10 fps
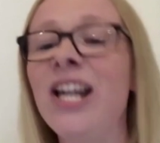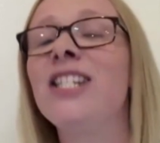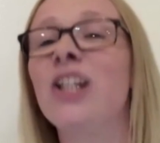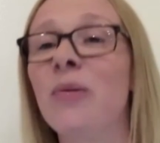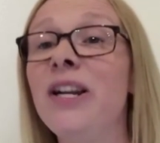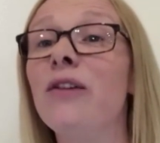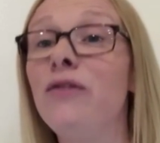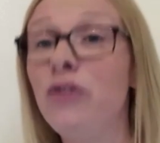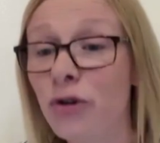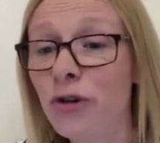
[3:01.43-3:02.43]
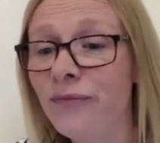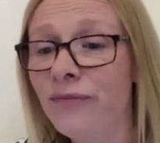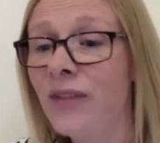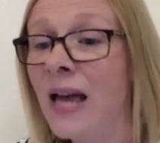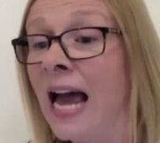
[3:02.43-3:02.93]
a summary of you
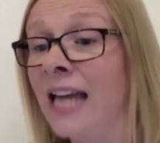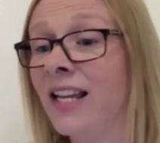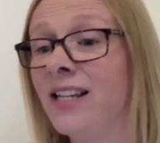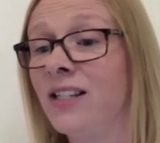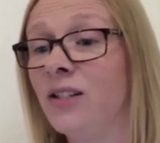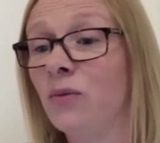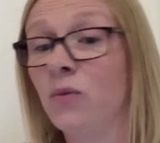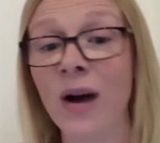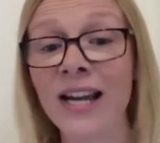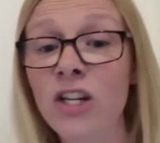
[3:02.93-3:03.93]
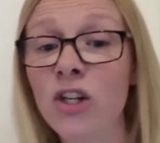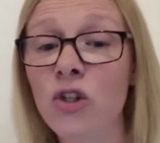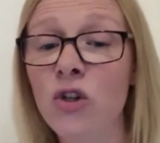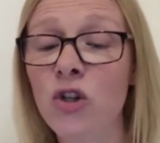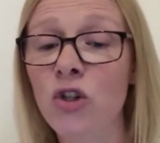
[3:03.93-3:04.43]
that highlights why you could
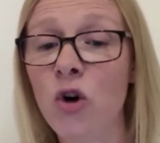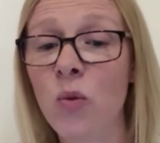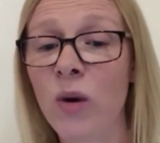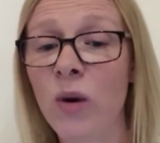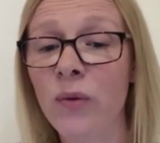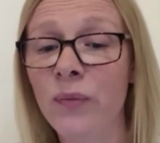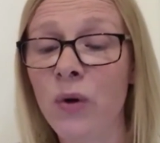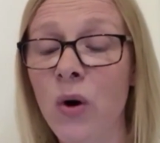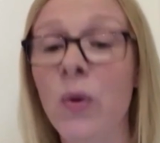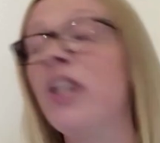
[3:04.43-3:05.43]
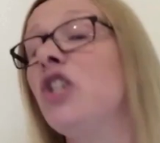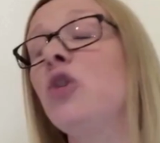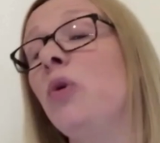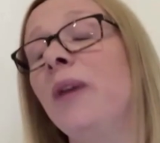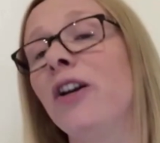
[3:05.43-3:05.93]
do the job well or why you
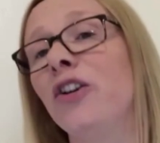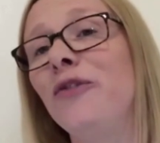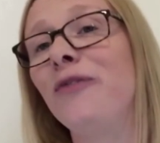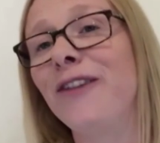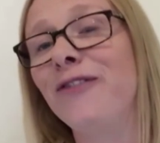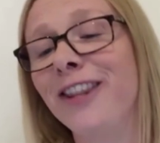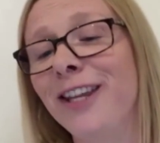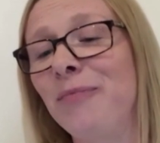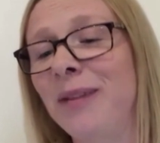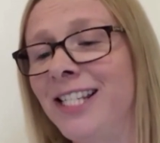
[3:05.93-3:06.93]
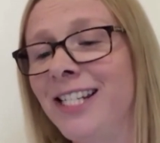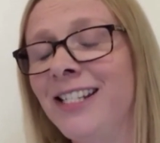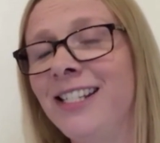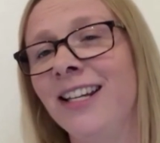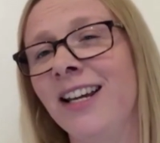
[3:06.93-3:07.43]
would be a good fit for their
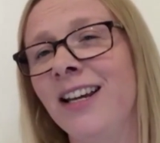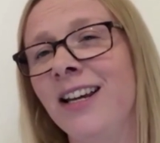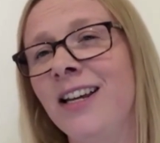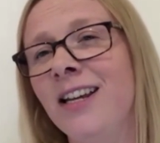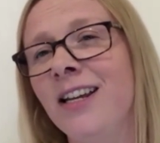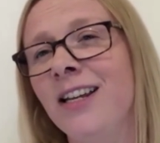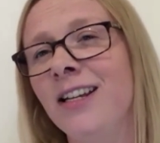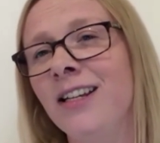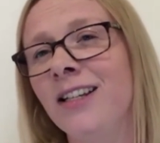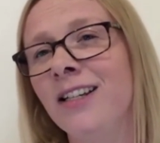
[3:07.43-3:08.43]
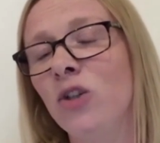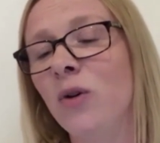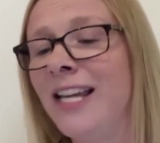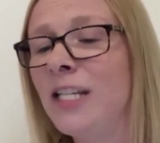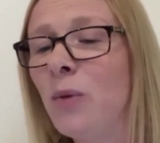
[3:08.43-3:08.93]
business. So at
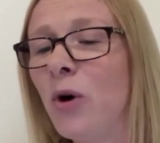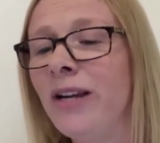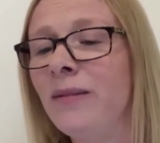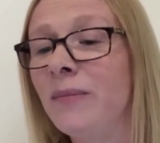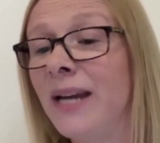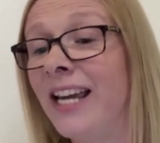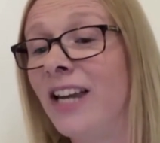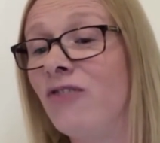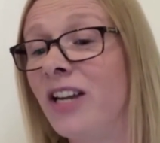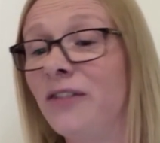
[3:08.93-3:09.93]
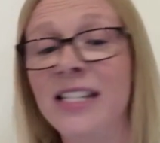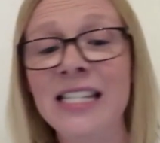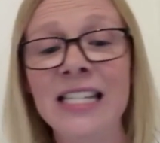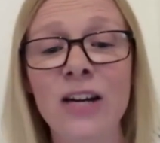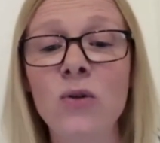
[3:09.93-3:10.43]
this point, bring in relevant
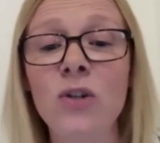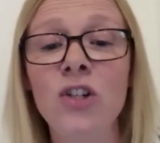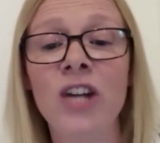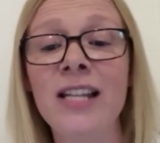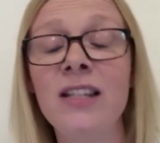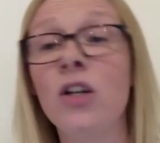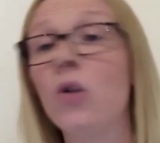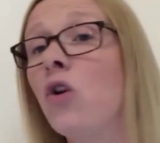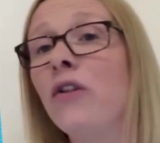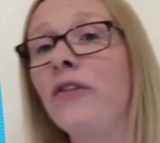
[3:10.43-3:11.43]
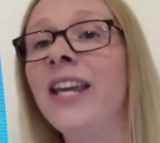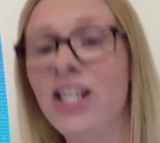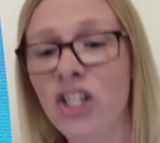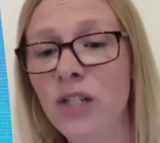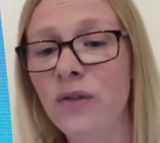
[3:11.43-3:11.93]
skills, strengths or
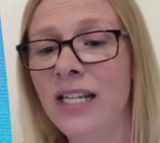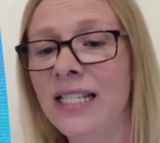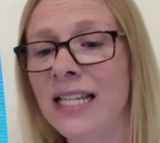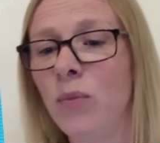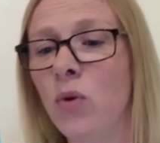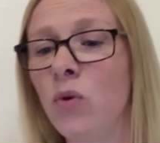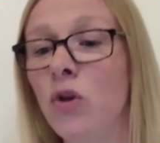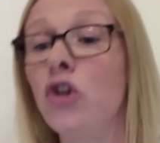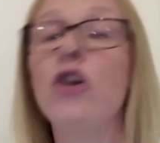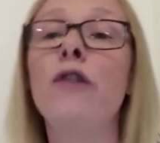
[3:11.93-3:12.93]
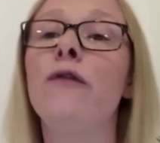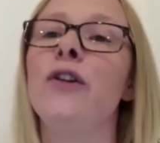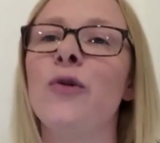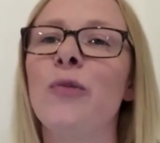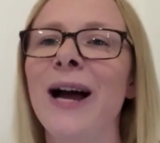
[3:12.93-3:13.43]
qualifications, for example, that you
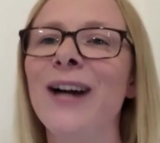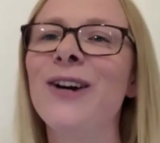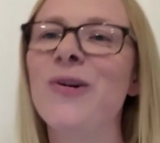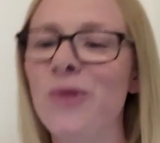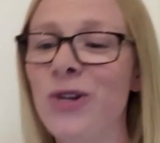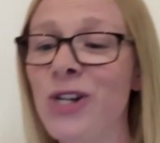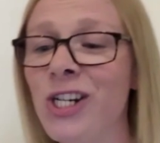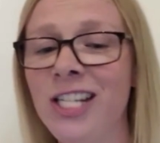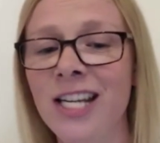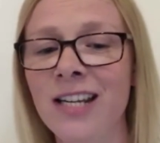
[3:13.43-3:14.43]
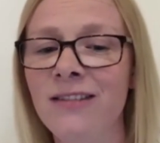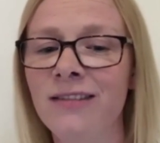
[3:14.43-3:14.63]
feel back up what you're saying.